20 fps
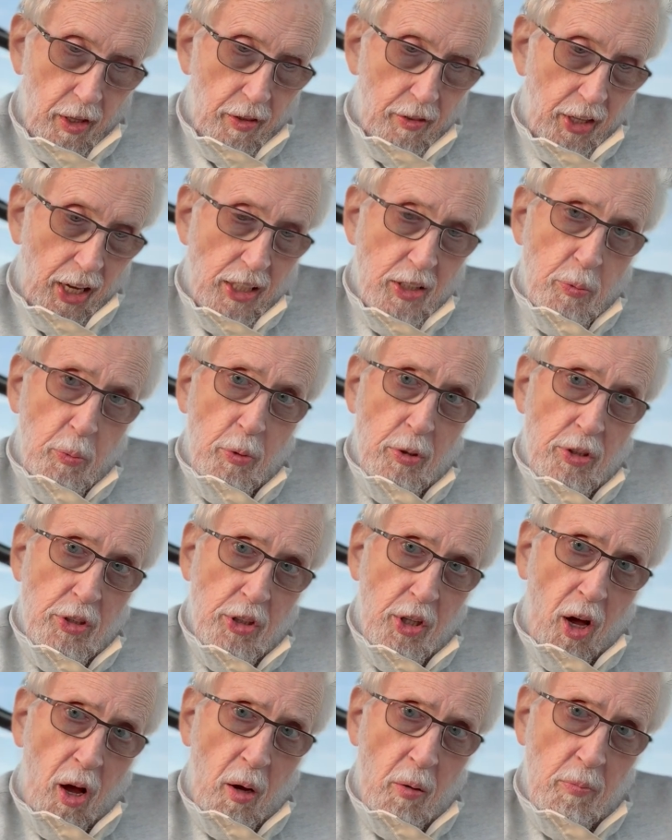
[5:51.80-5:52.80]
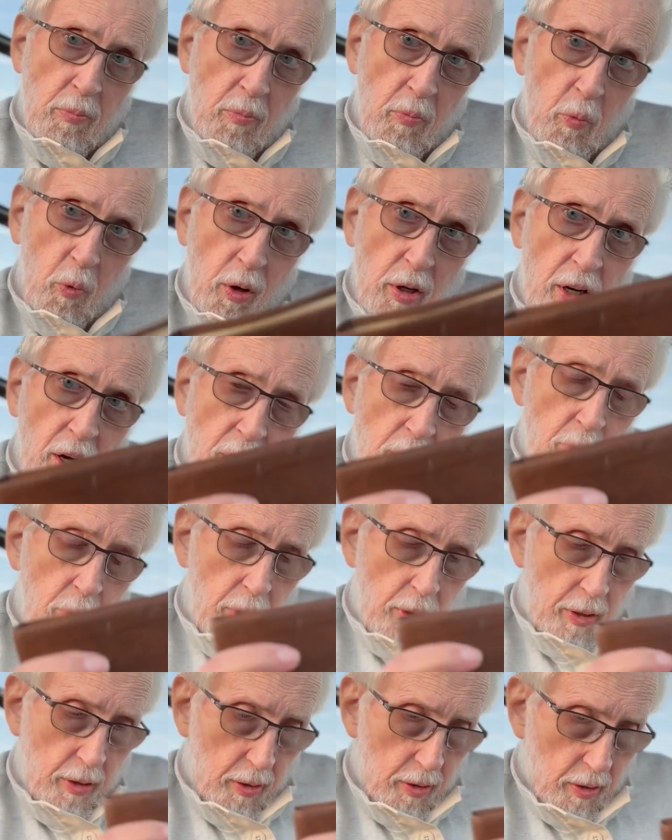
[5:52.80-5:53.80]
That's what Psalm
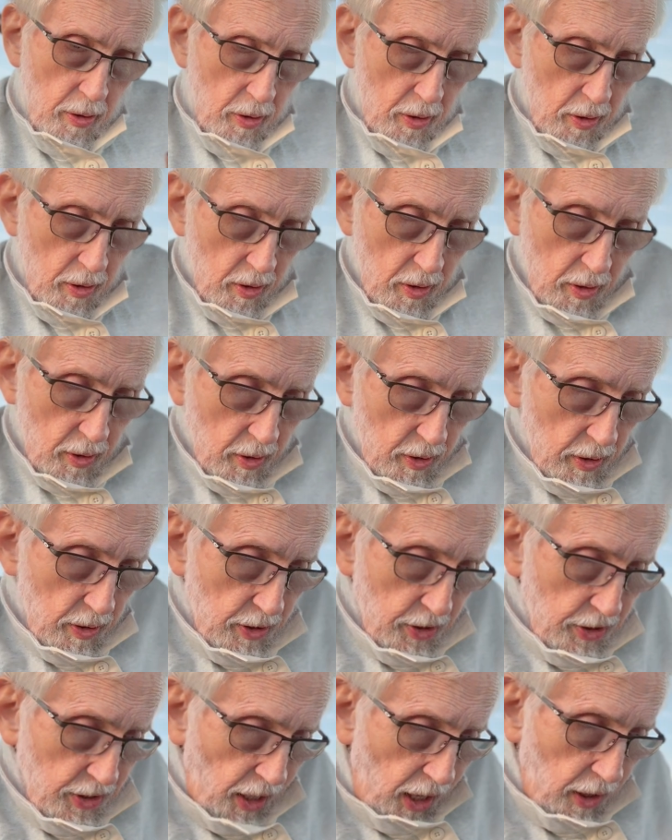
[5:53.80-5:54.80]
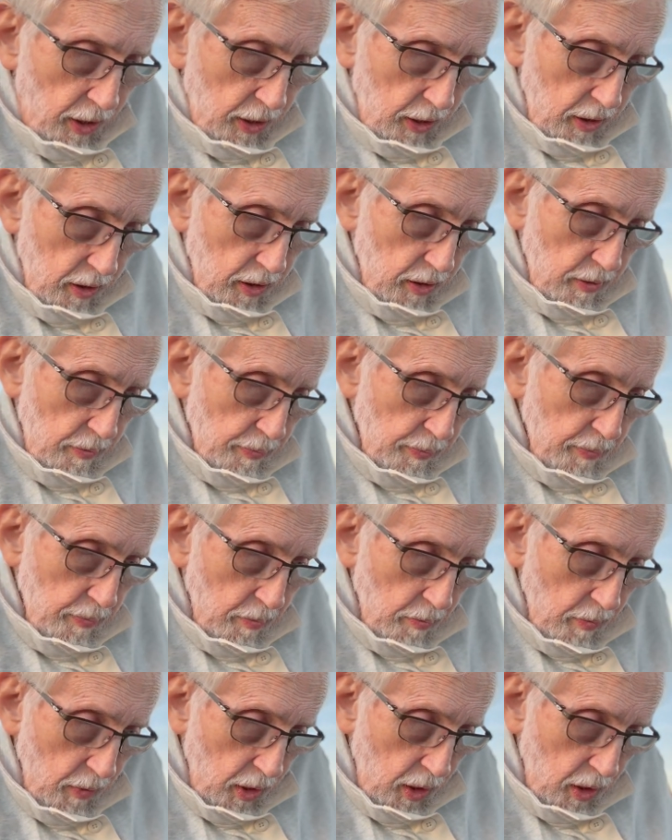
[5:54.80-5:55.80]
100 is telling
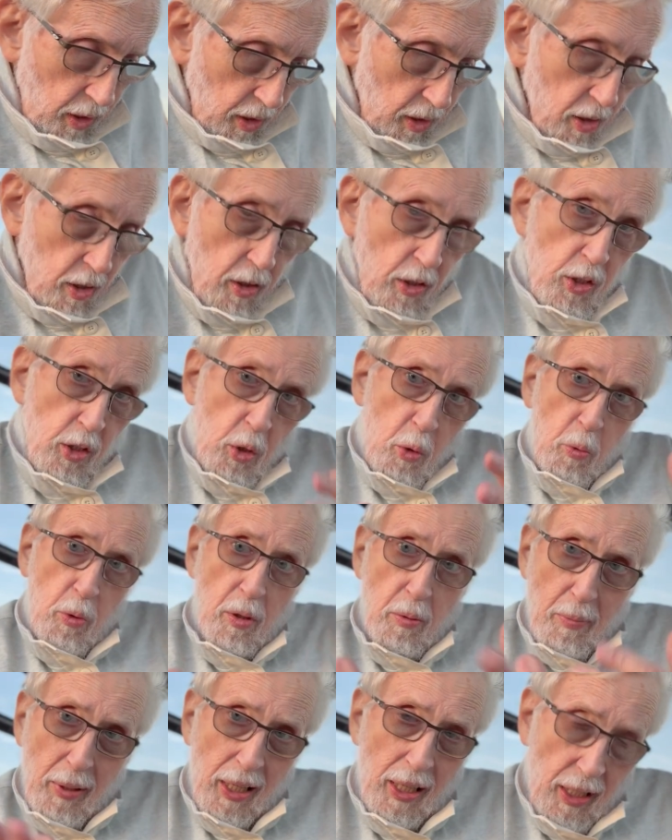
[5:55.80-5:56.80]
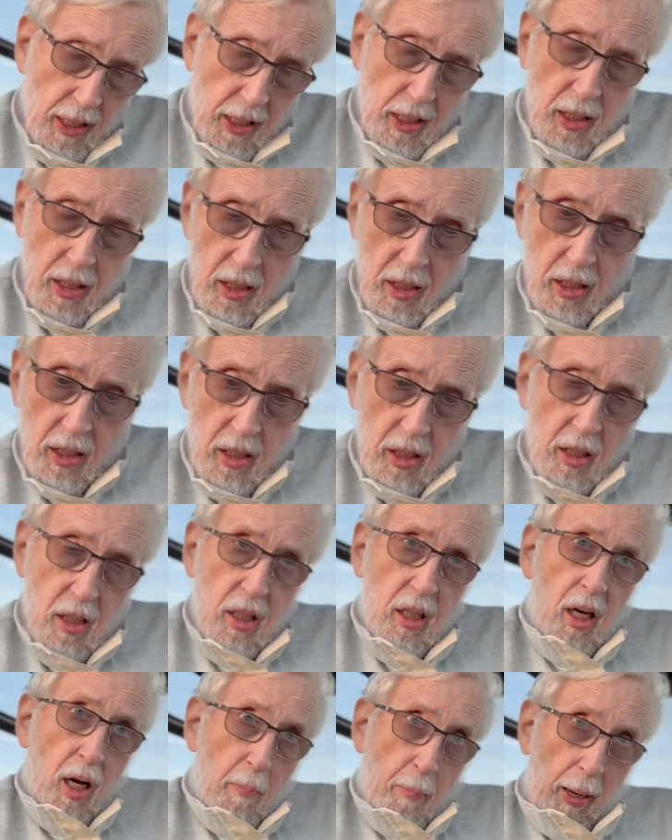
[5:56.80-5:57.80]
you and me
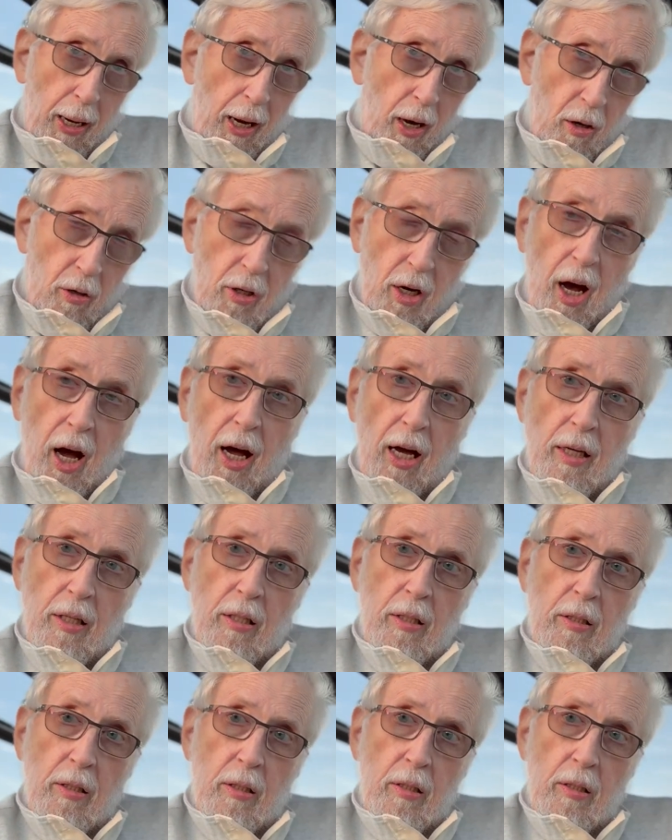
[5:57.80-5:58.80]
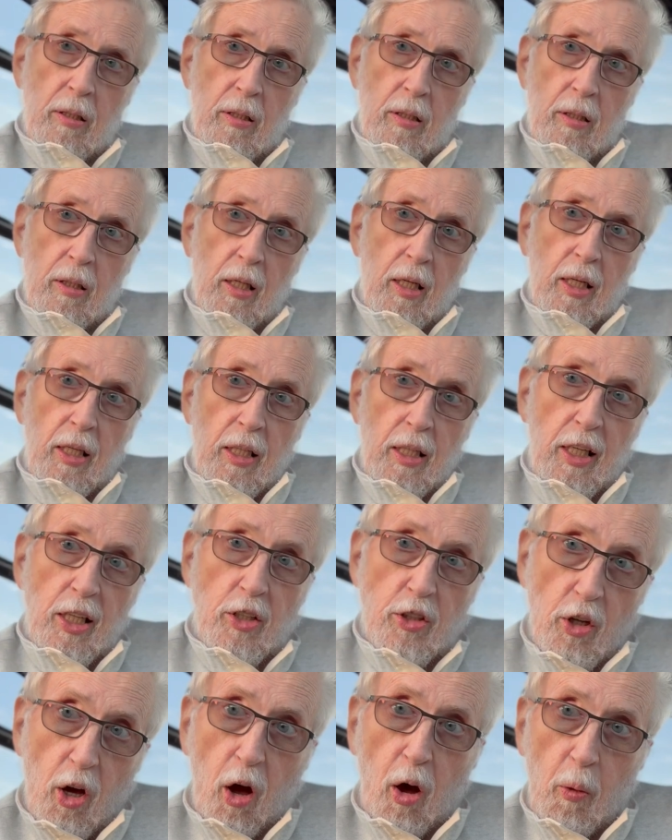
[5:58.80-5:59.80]
about our God.
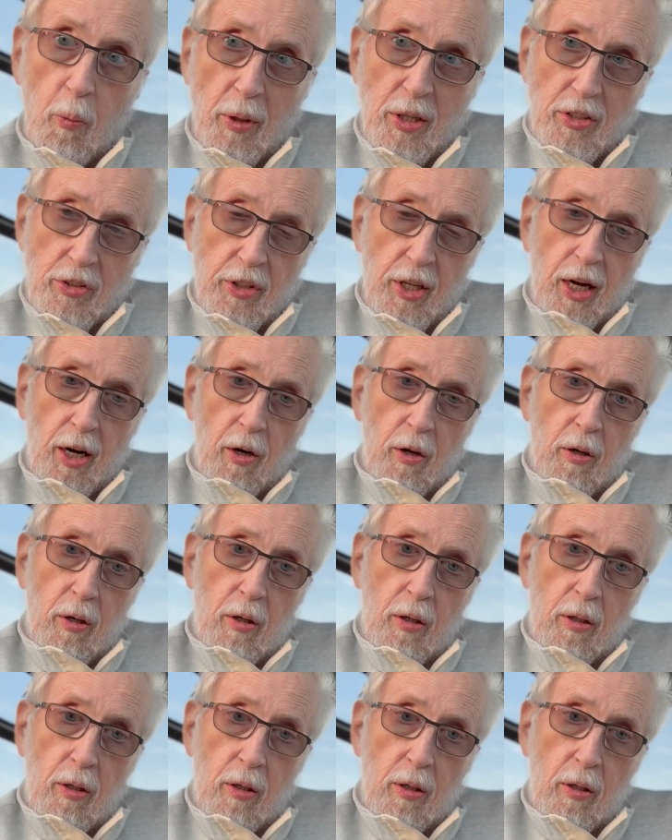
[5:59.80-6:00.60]
He's always there.